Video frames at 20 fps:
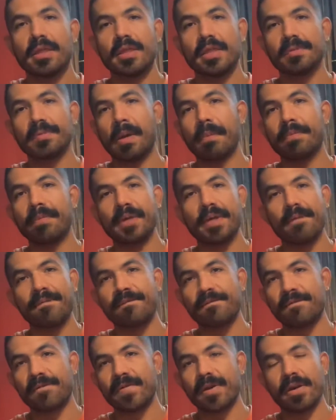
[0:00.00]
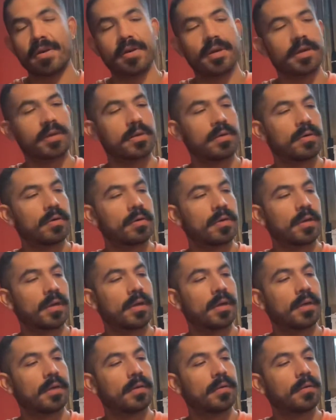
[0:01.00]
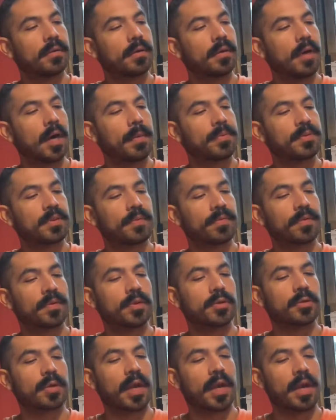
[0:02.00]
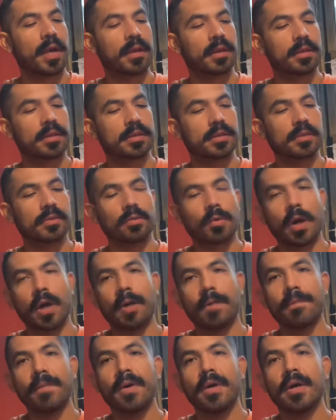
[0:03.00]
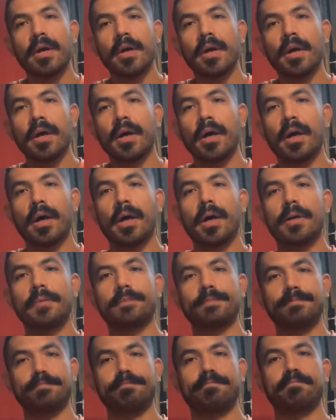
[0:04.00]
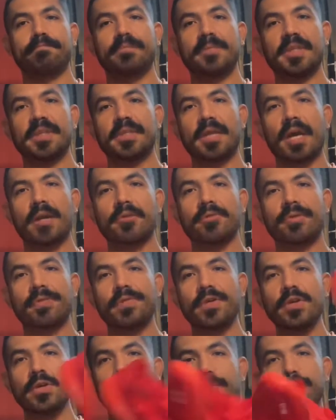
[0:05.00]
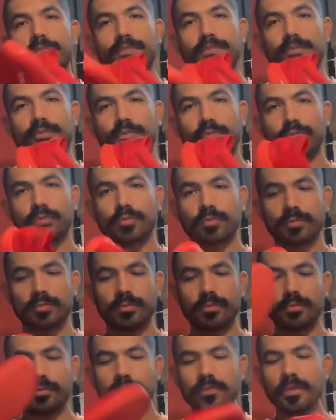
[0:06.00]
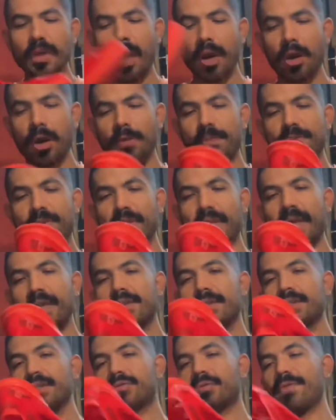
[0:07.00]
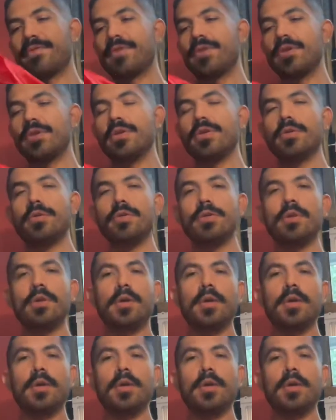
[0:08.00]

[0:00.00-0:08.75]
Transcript: might be a very good option for triathlons as well. This is honest review. I hope you like this review.